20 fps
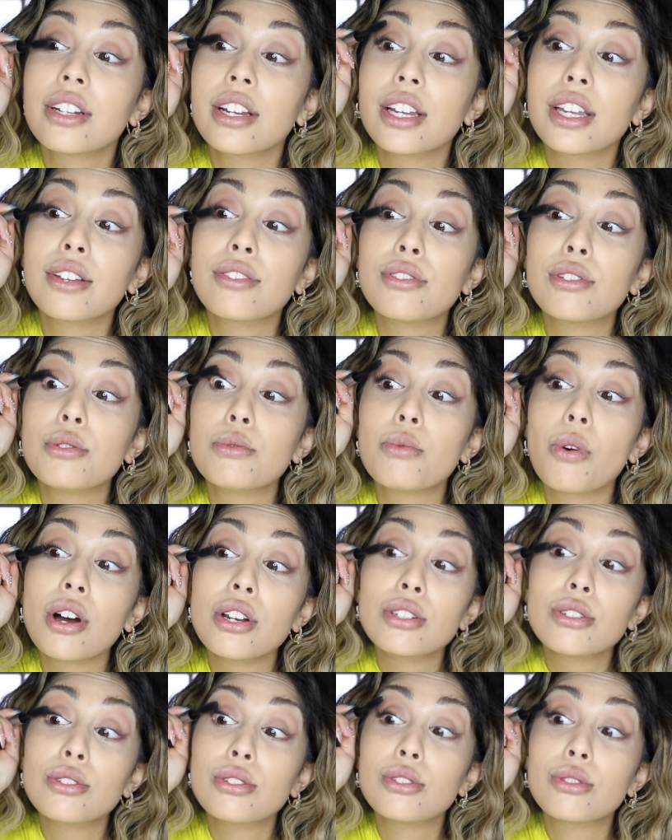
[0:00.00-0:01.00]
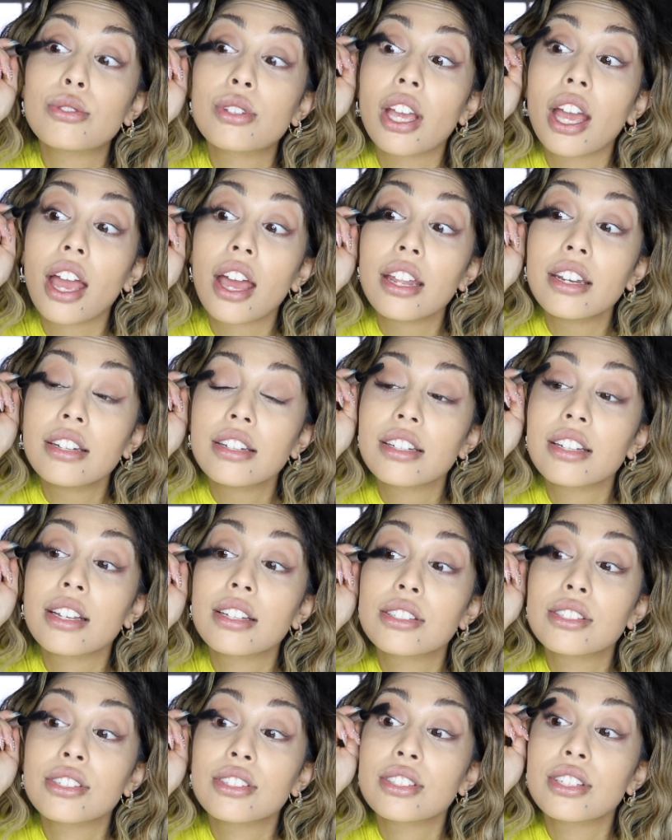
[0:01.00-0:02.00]
If you want to, you can.
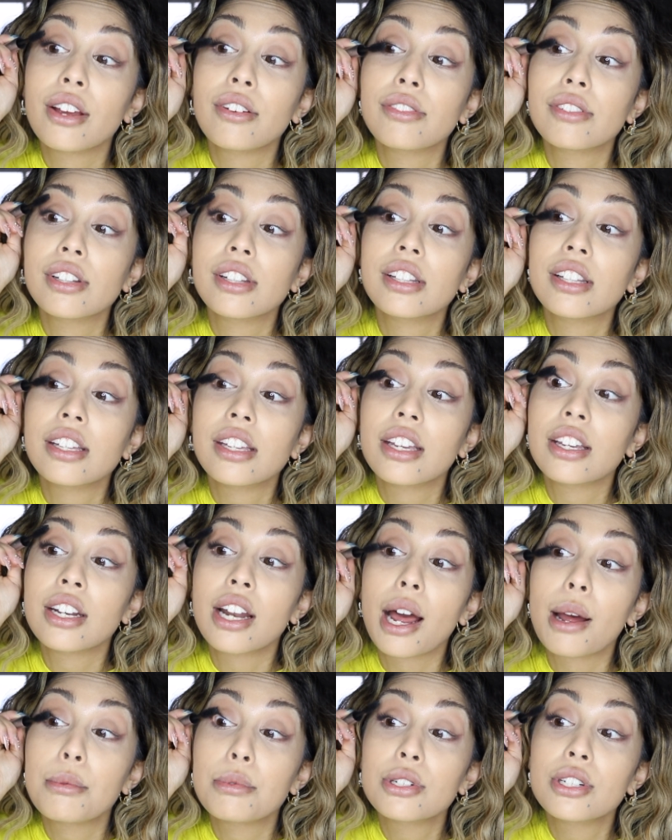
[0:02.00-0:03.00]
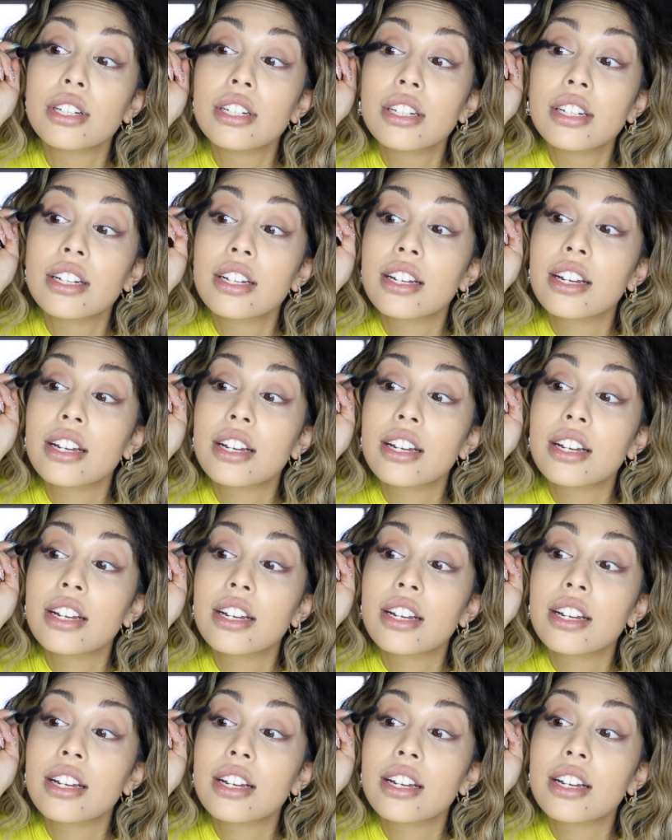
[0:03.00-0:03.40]
It's definitely an option.